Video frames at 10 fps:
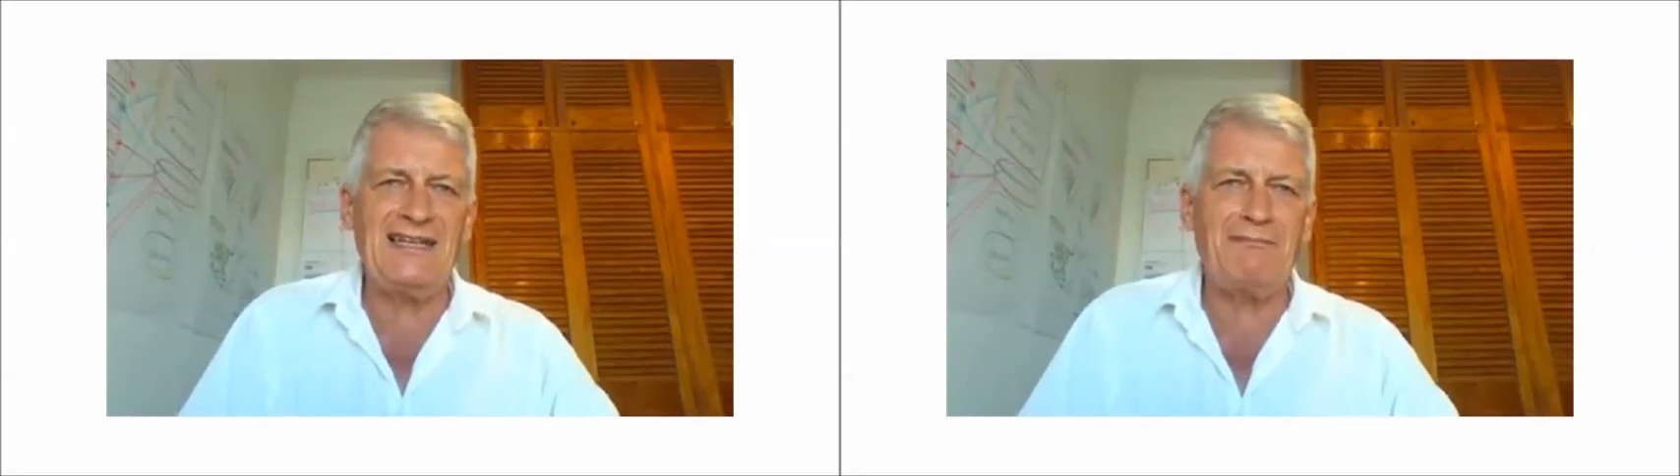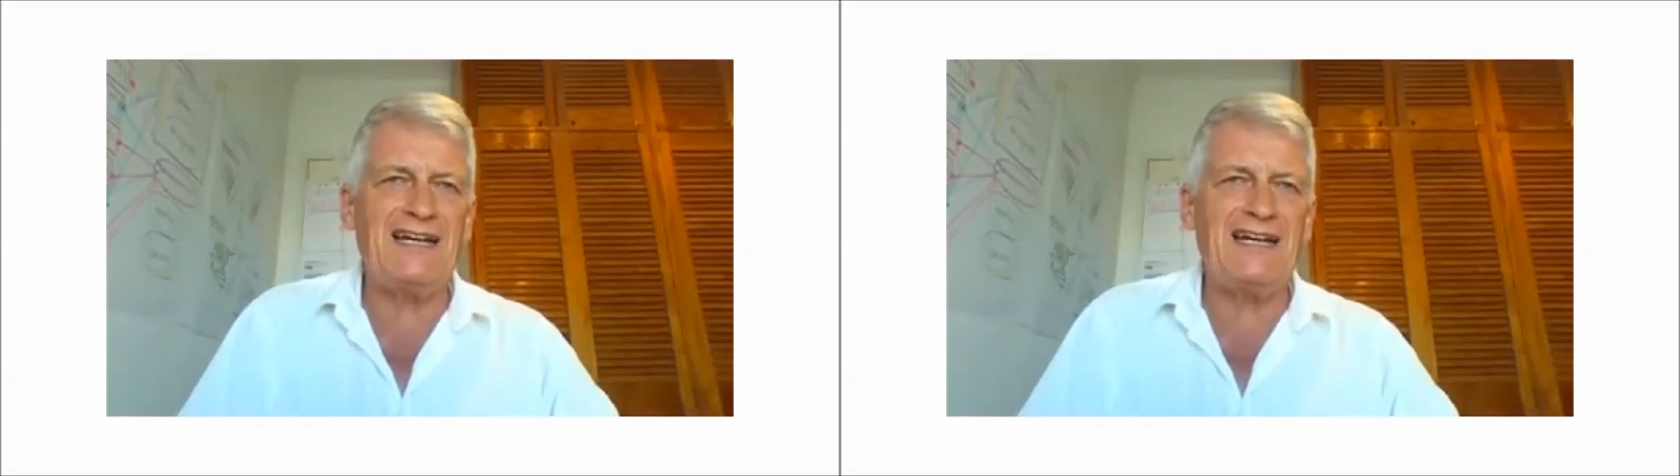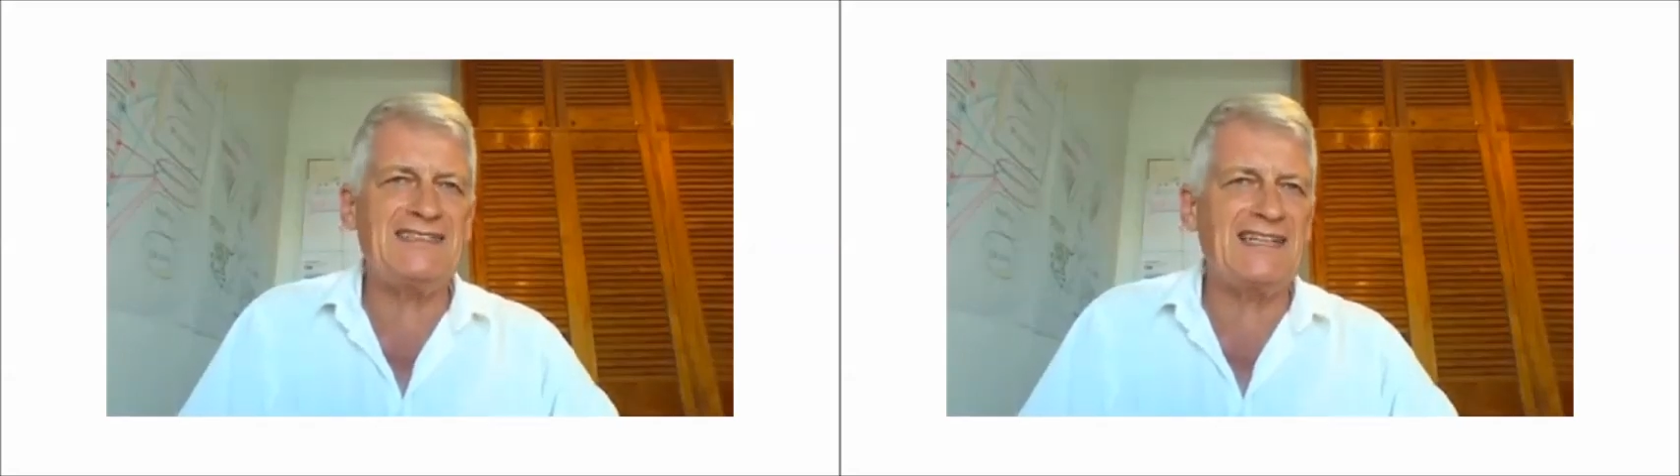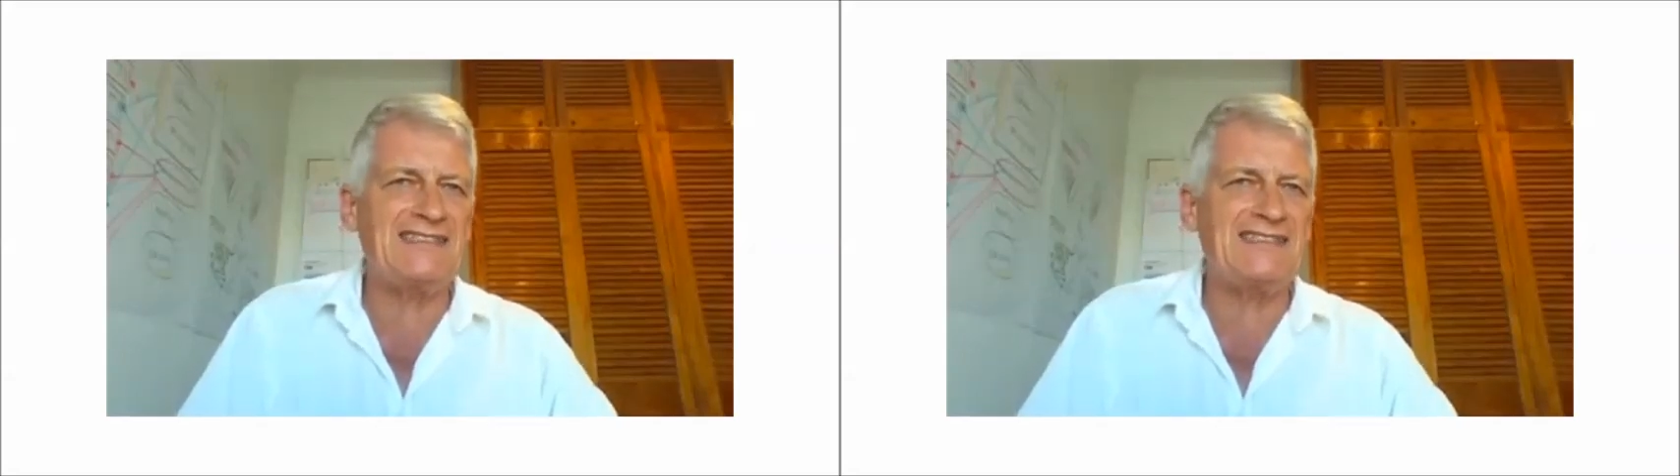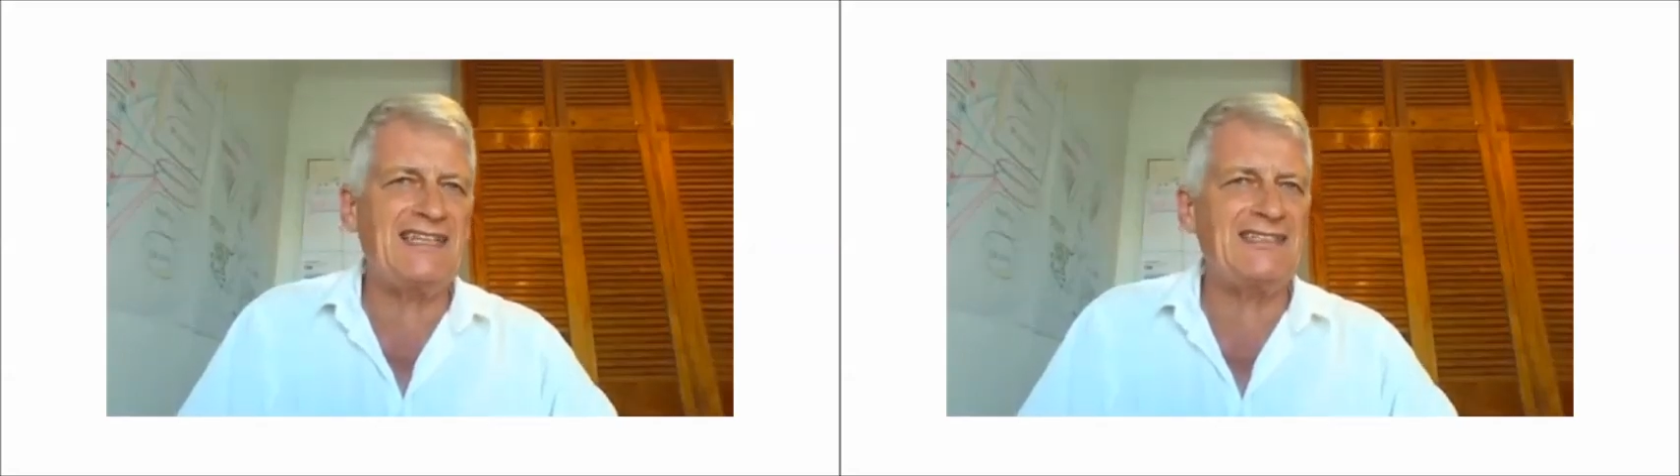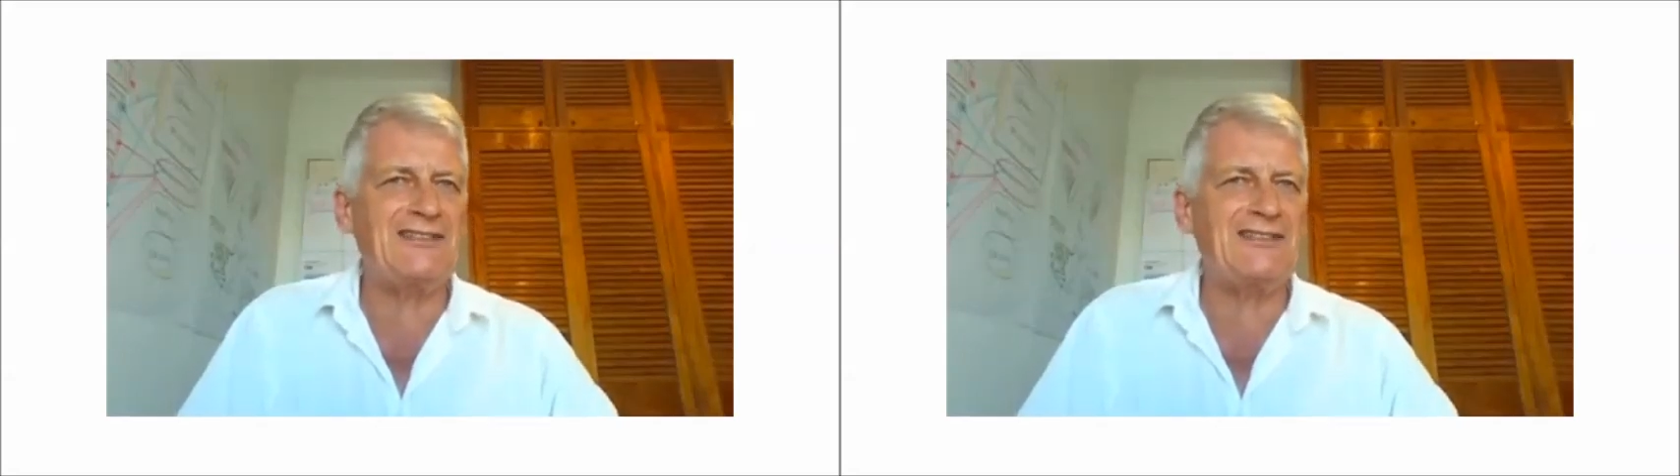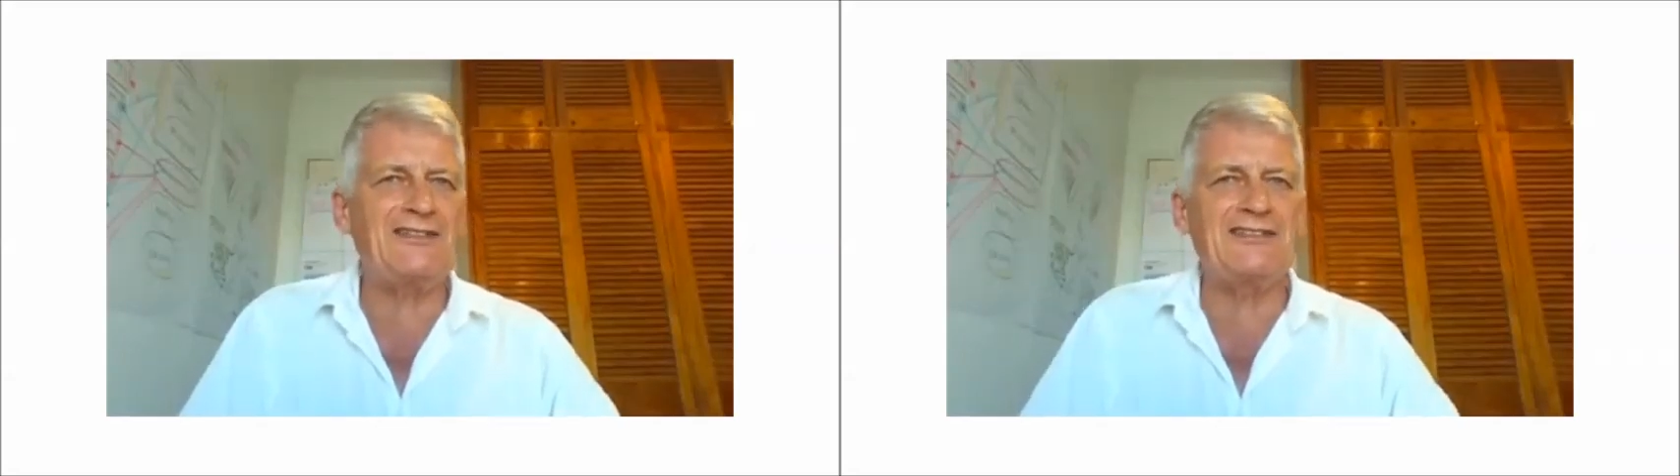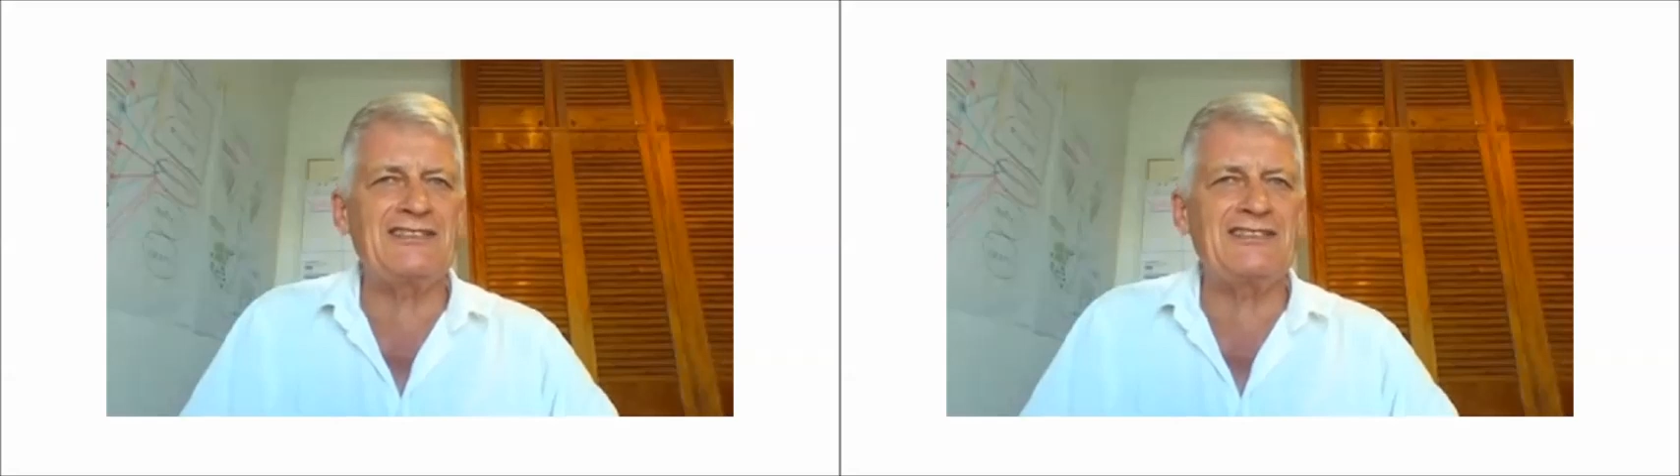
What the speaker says: my successor, or the